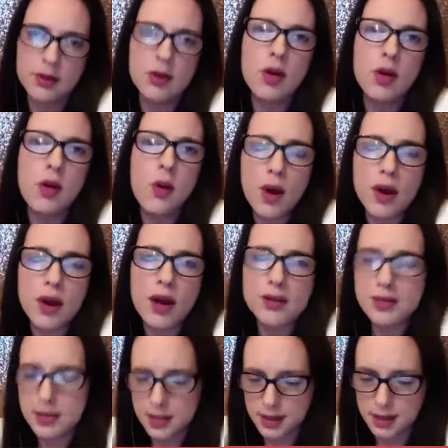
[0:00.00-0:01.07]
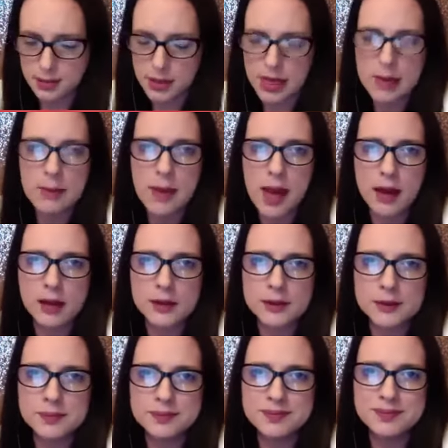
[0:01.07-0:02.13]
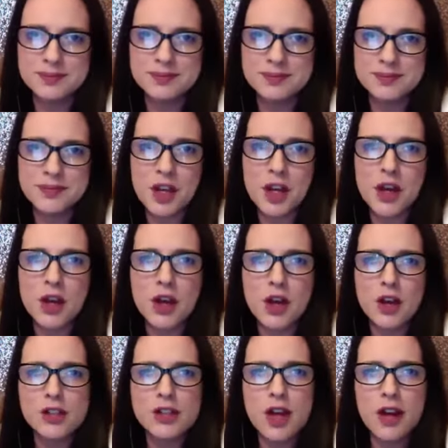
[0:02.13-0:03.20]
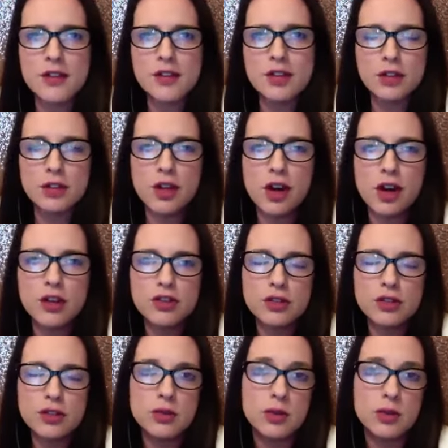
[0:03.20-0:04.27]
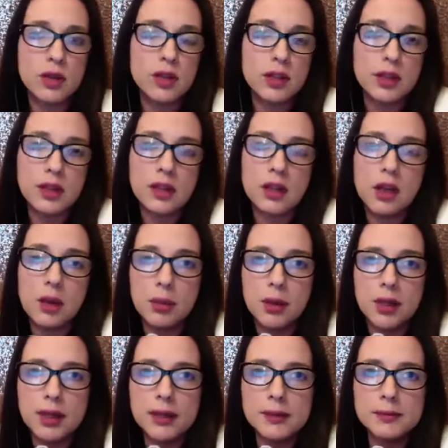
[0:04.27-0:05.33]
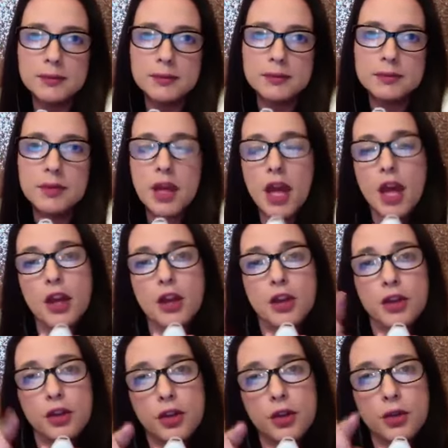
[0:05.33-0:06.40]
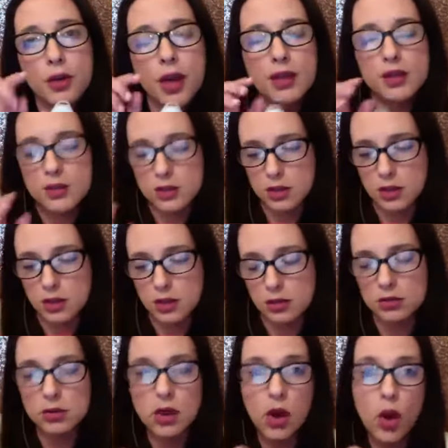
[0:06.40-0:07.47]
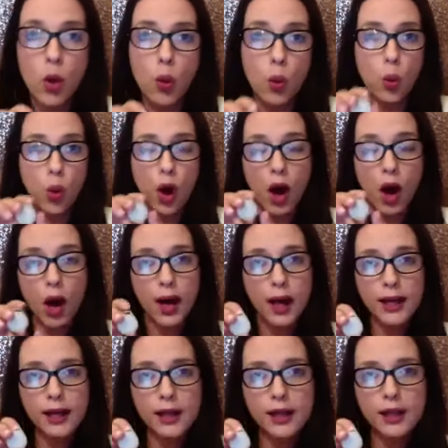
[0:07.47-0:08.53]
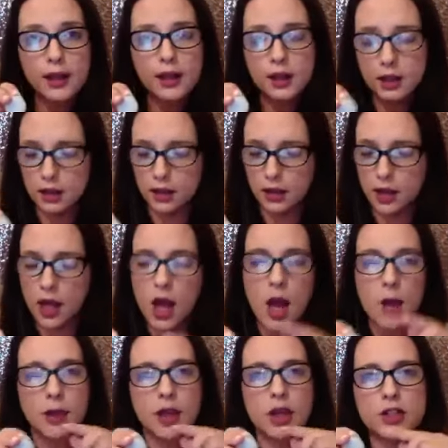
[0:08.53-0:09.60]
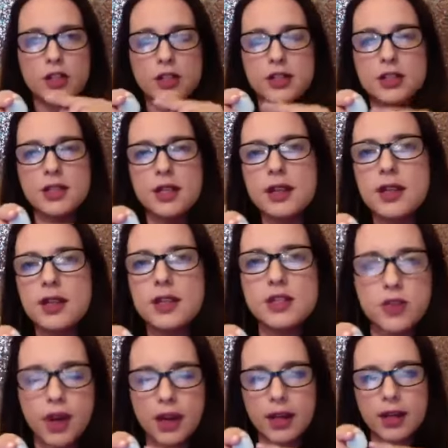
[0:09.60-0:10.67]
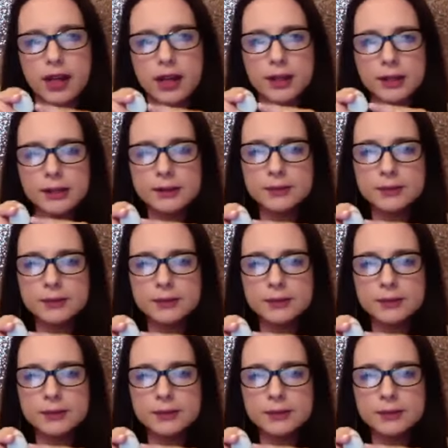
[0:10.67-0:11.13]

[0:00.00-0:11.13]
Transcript: What else can it be about? Because I've sold 100 to a cleaning company. You can too. Why? Because you see this right here?